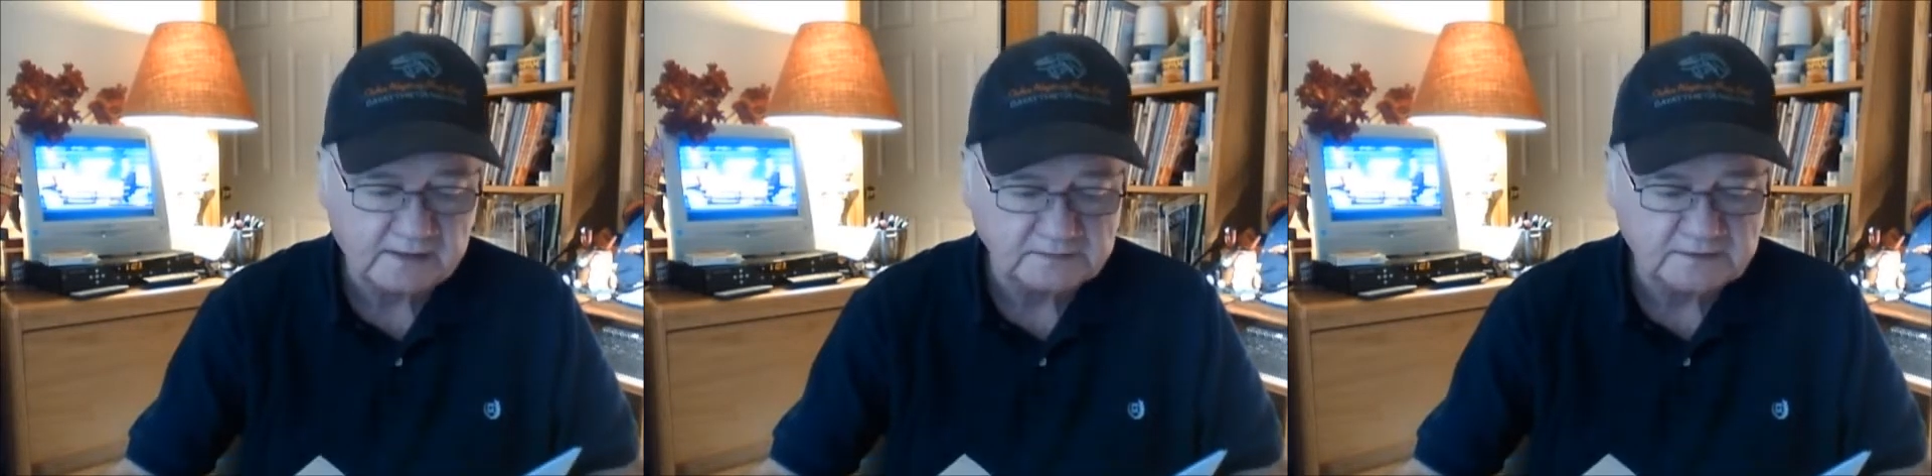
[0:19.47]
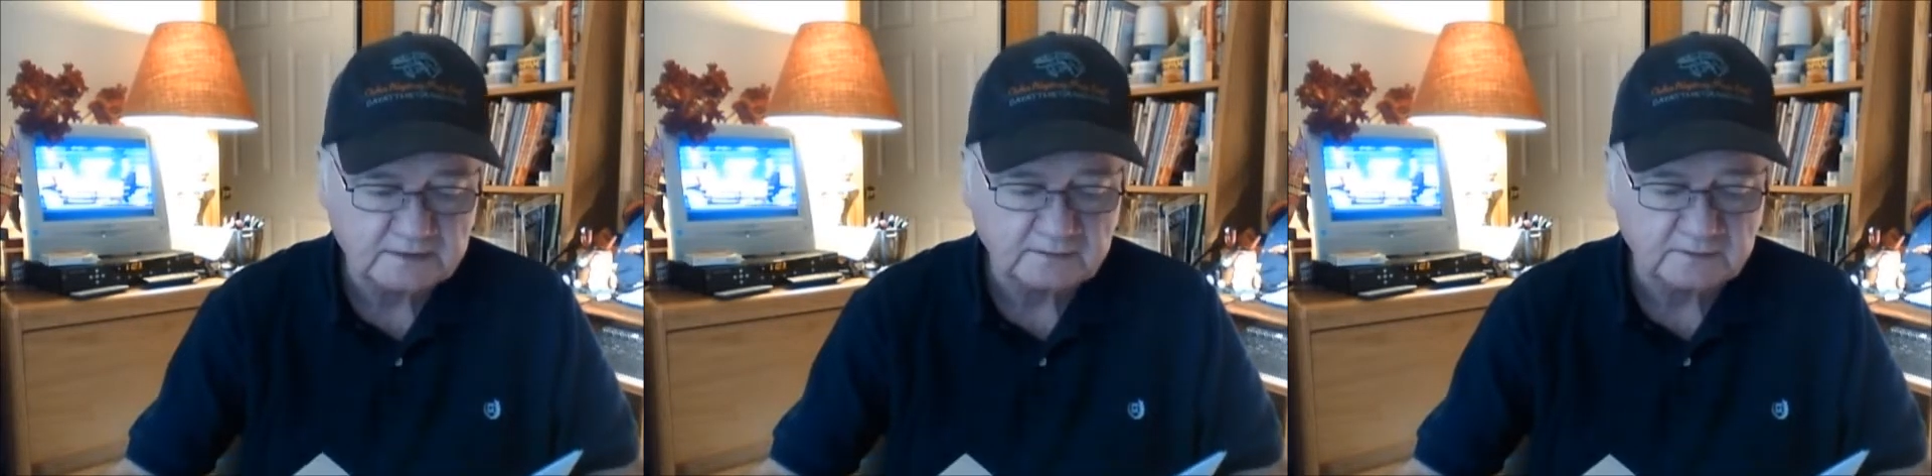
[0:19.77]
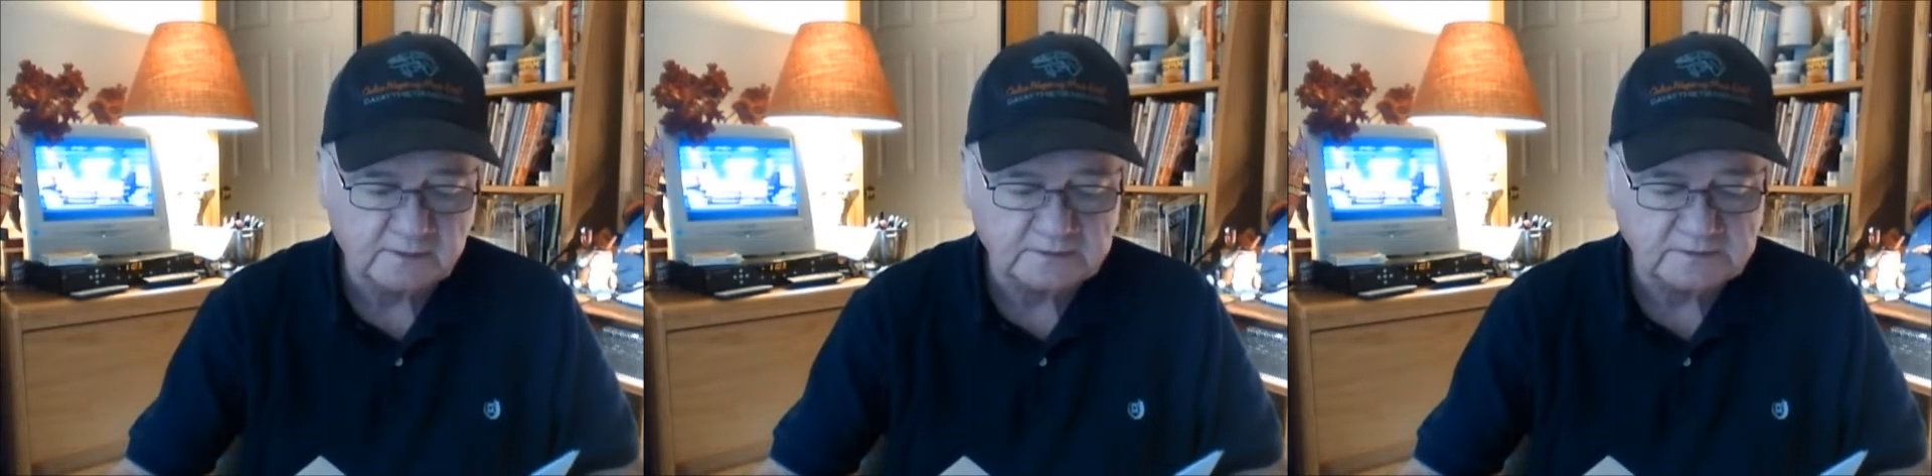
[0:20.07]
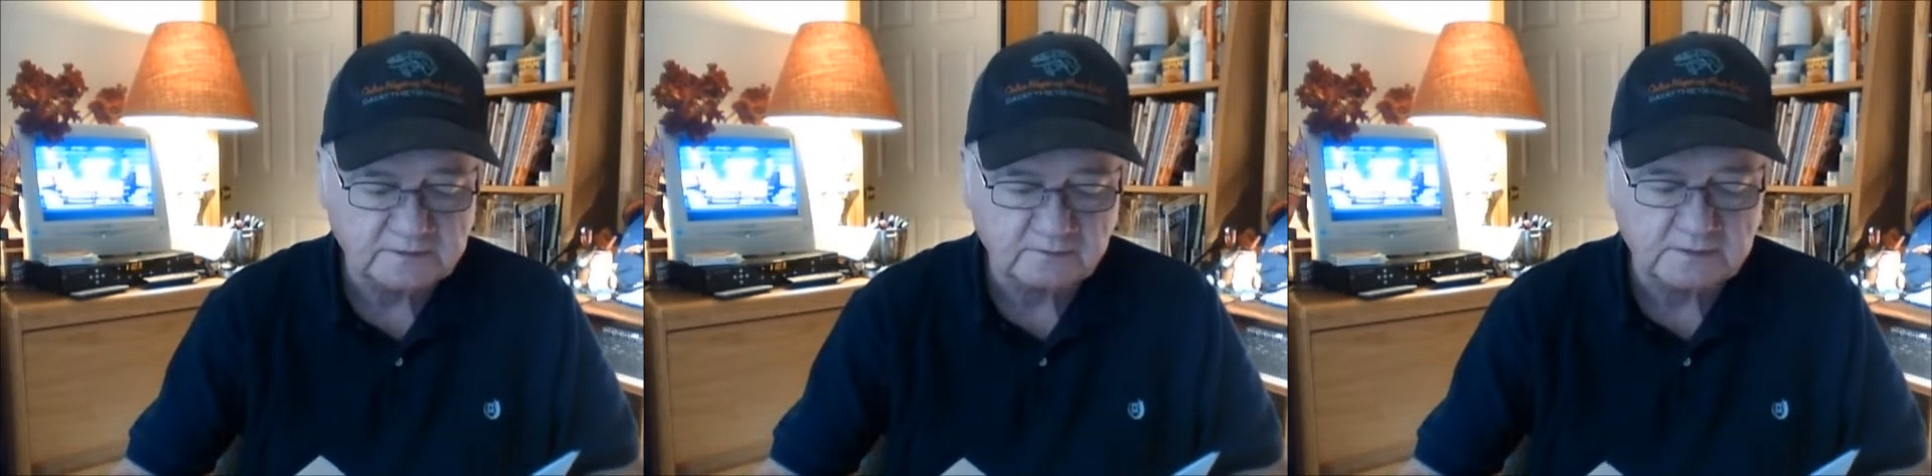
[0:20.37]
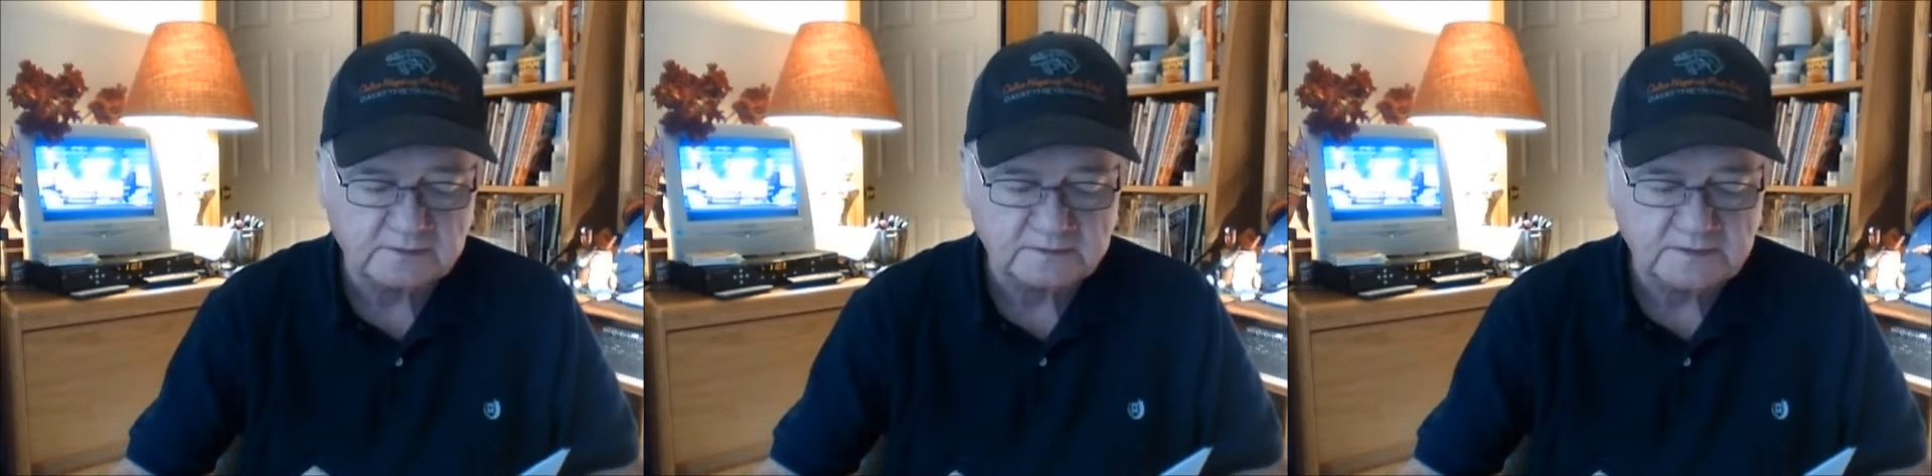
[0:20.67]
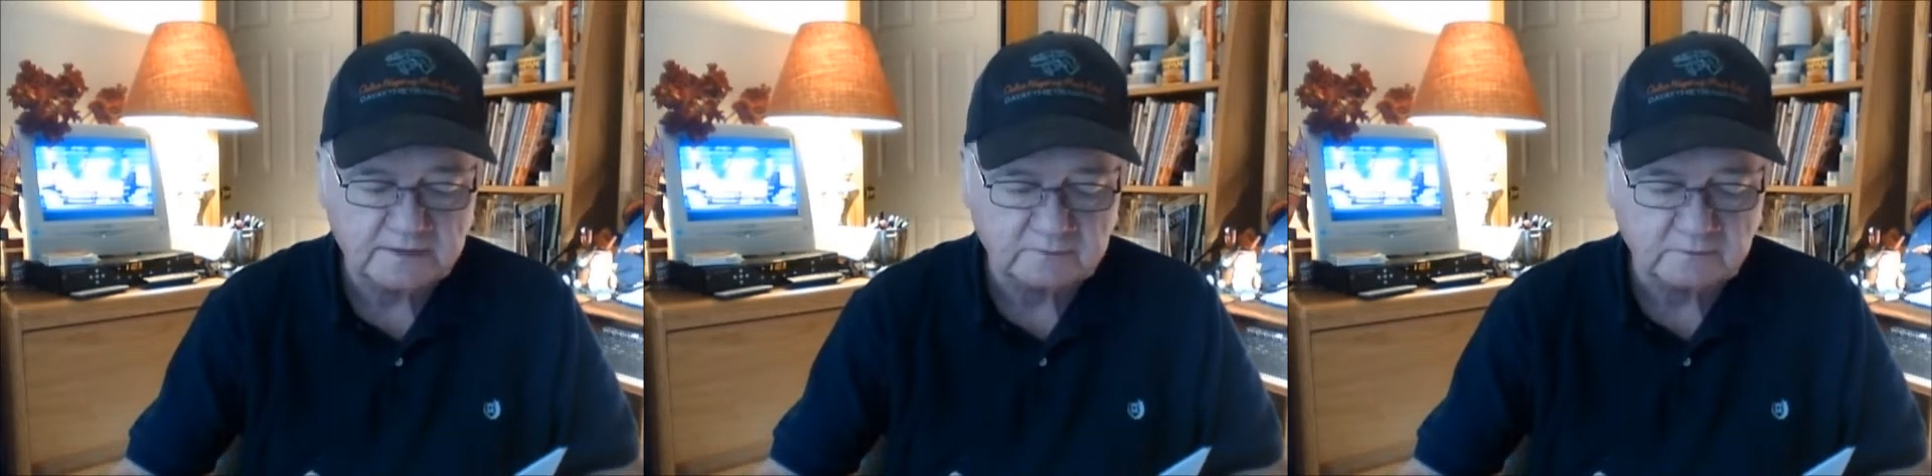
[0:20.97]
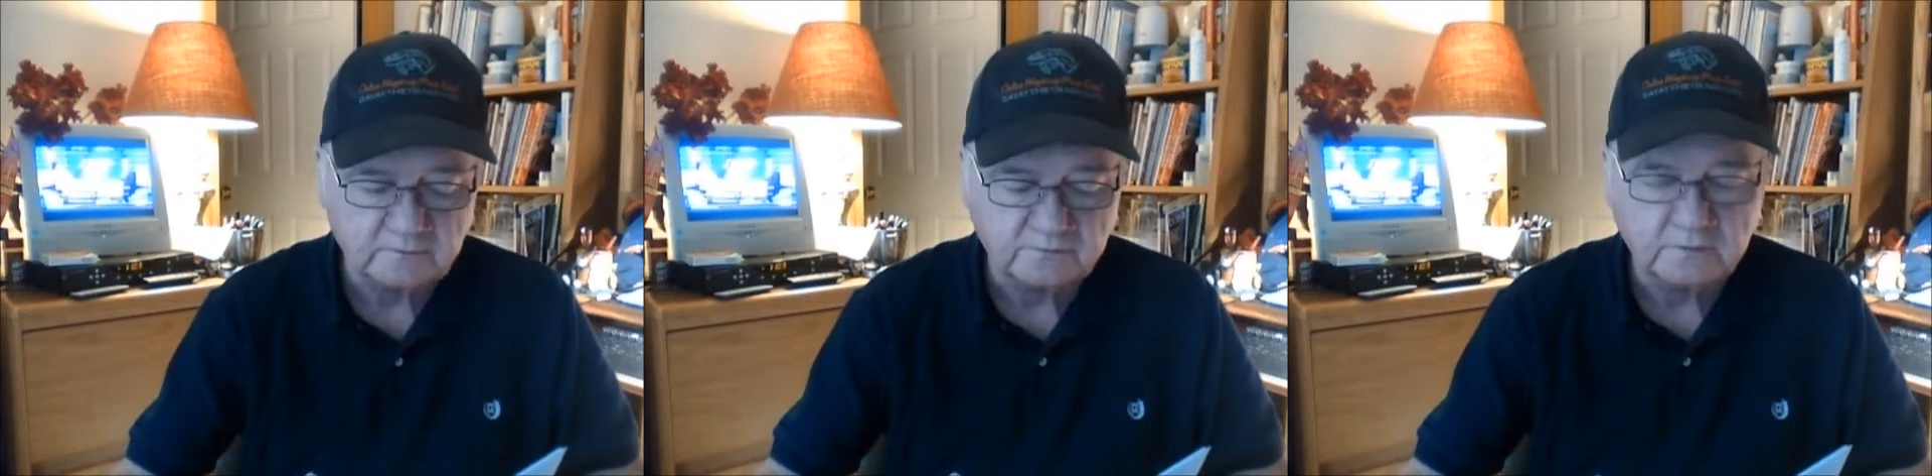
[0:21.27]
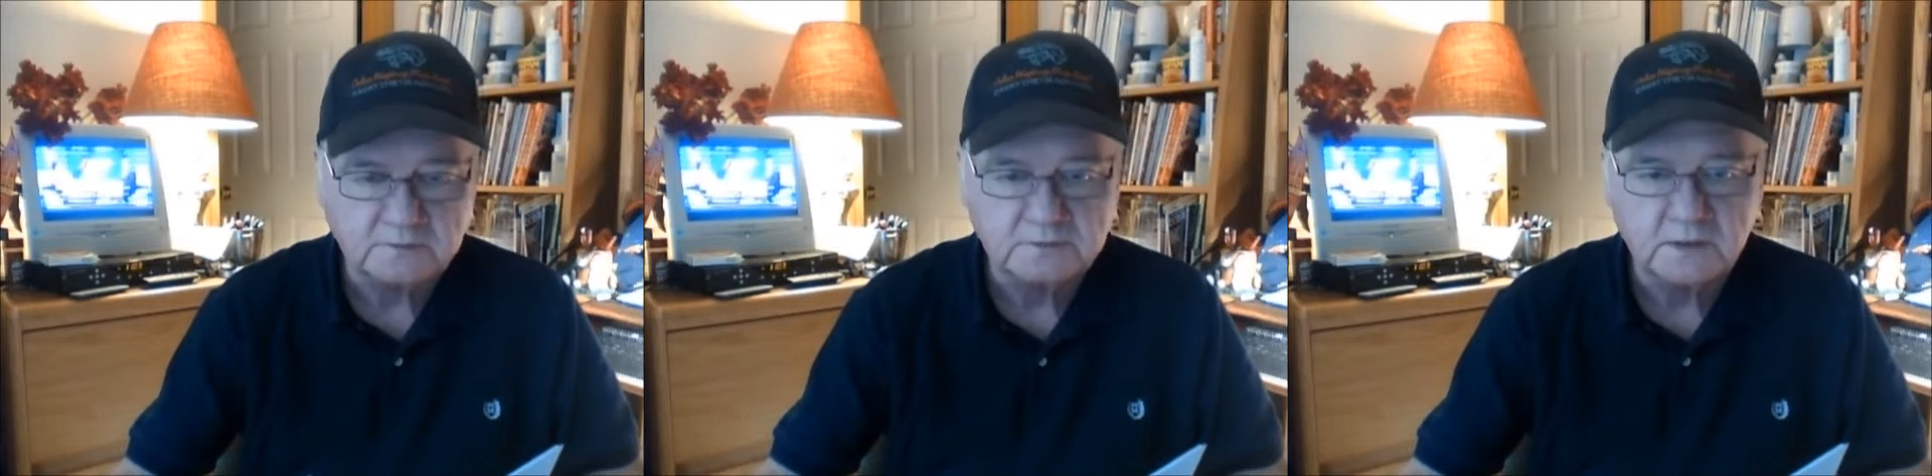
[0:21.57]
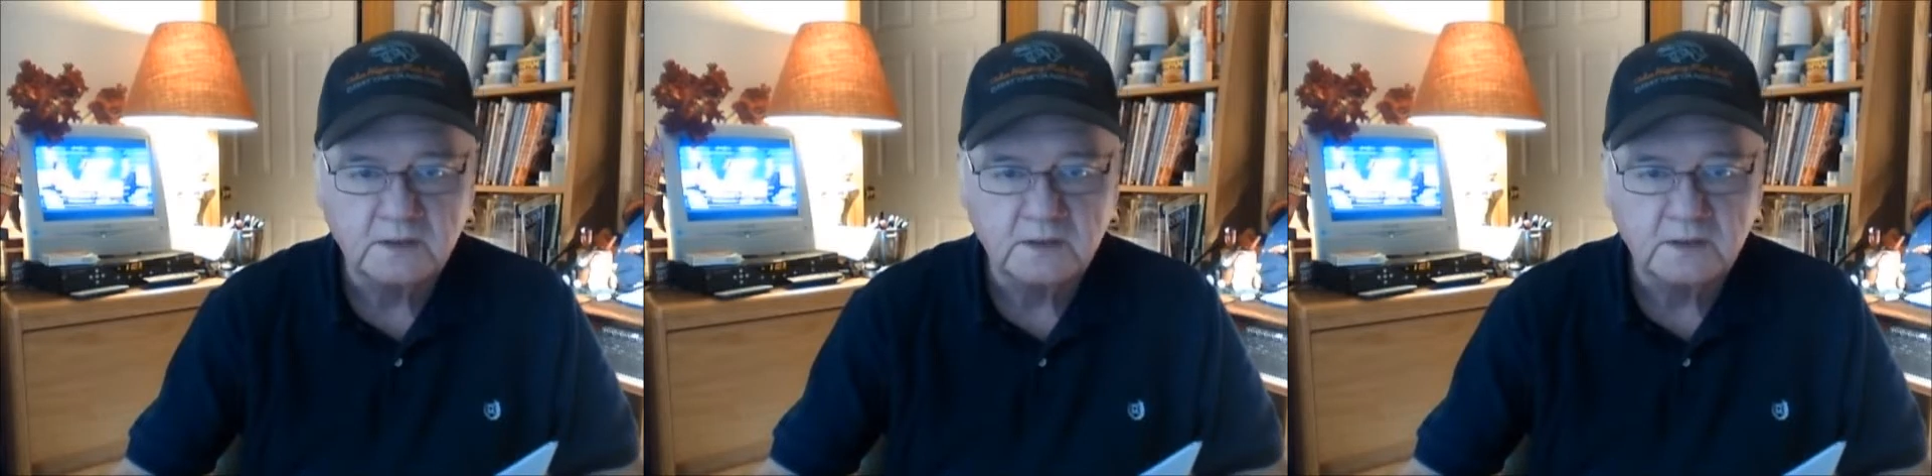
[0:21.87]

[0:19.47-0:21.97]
Let's take a look at race three this afternoon, folks.